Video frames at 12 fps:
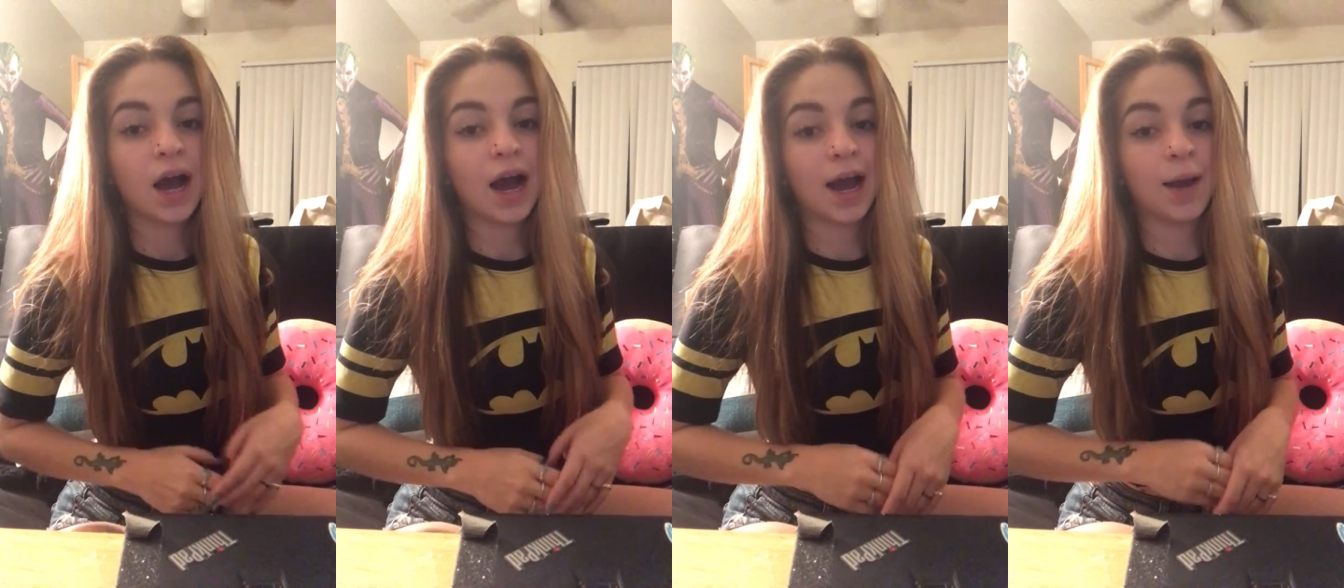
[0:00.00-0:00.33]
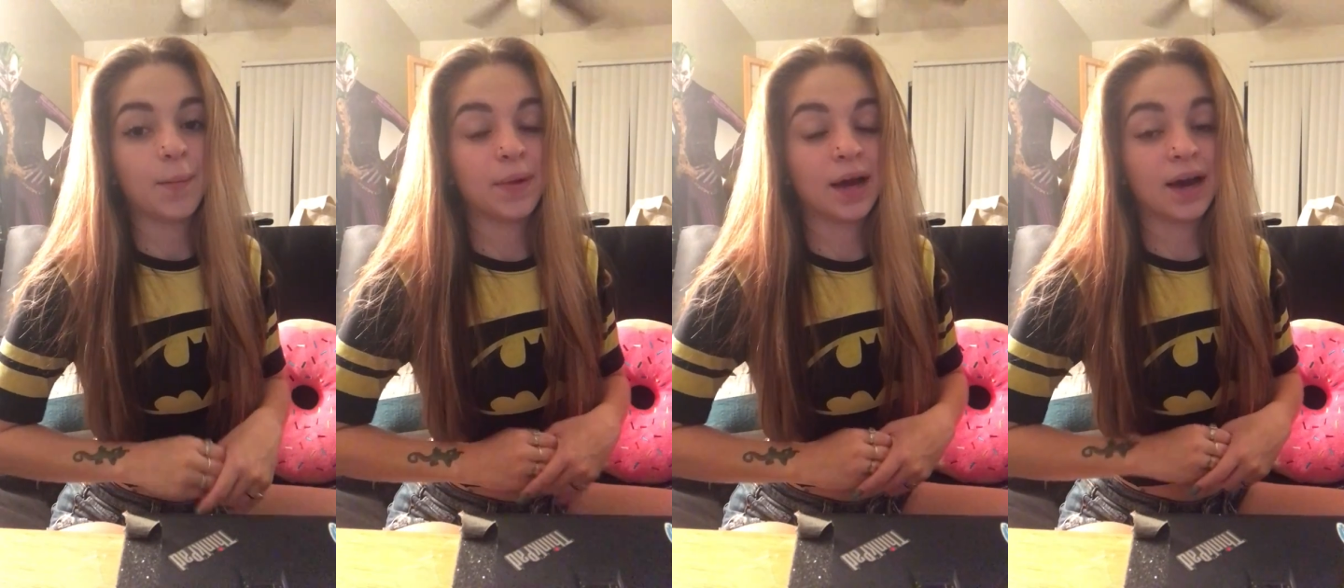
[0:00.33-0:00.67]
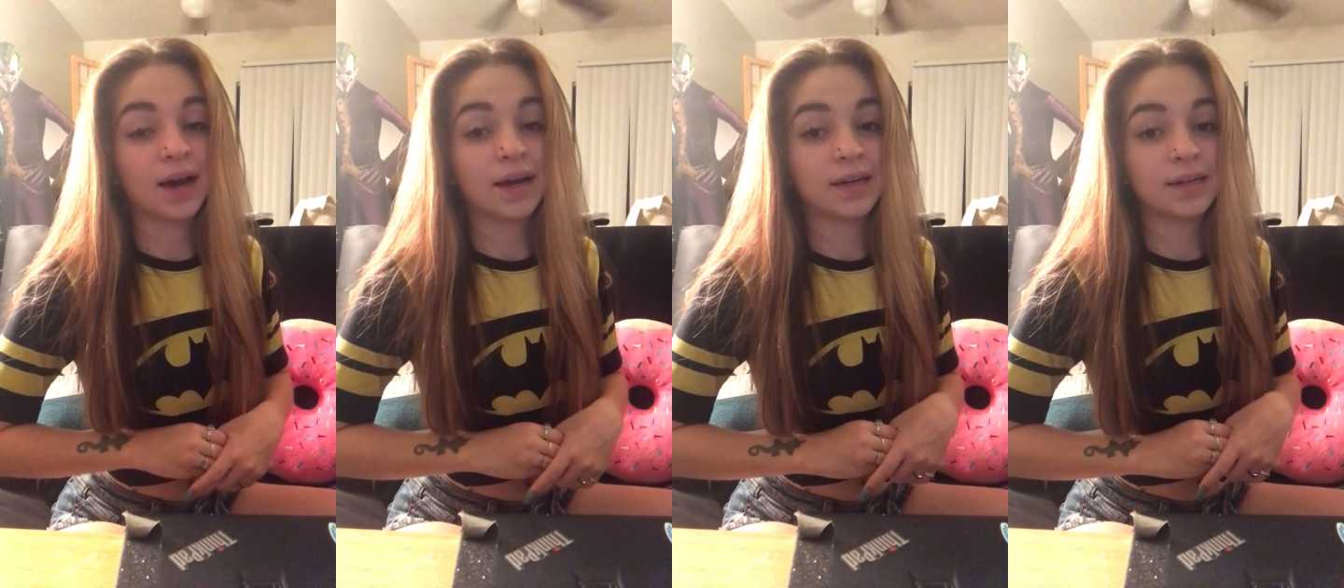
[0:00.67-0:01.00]
I am
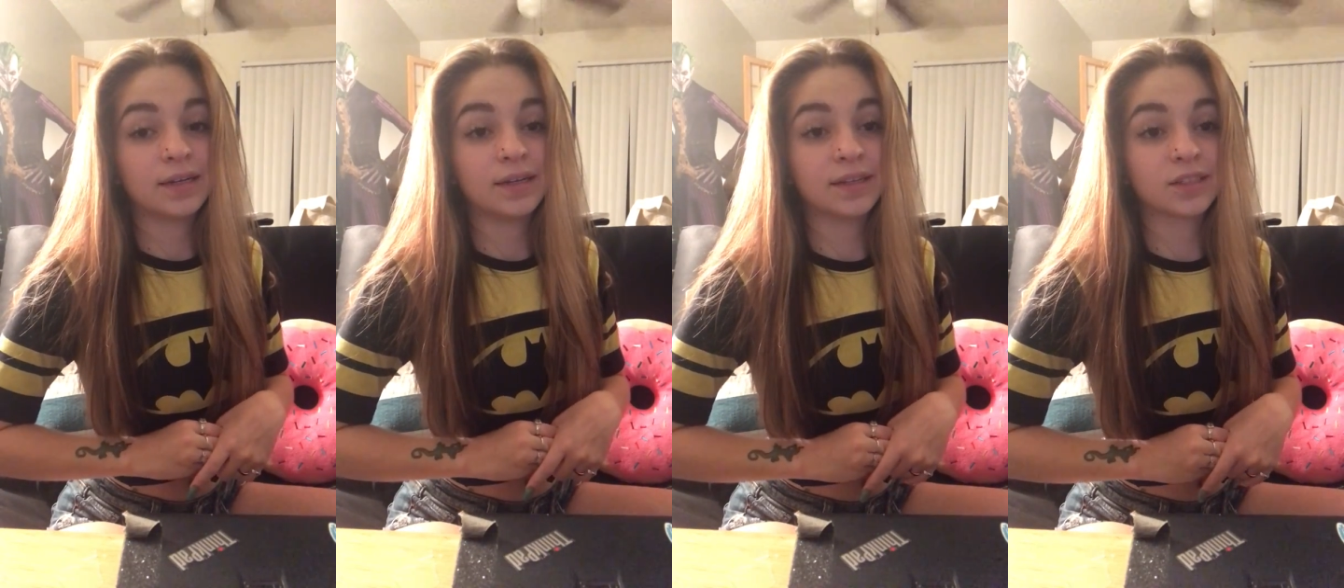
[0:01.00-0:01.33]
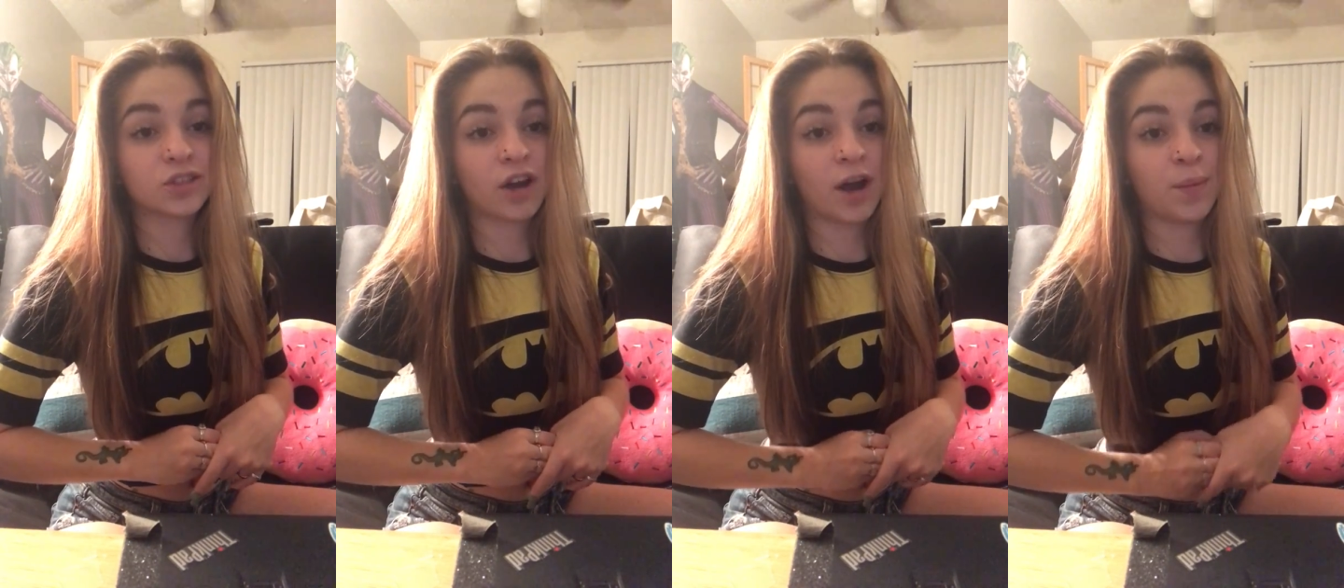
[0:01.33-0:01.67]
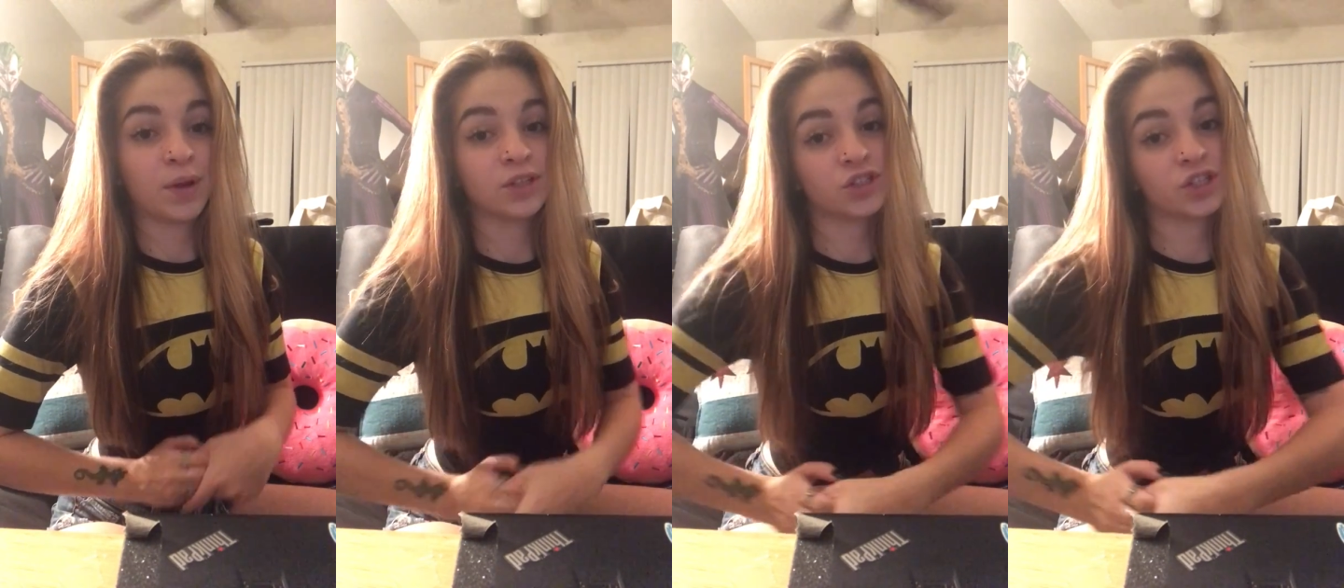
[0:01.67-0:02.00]
not
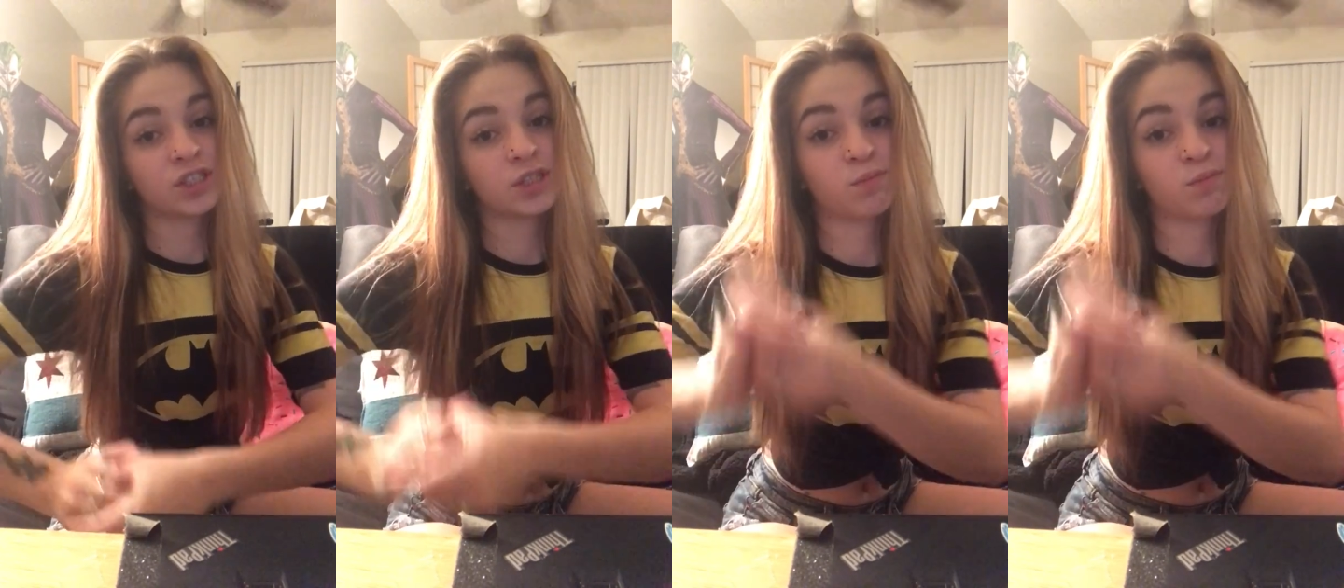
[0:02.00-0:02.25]
describing just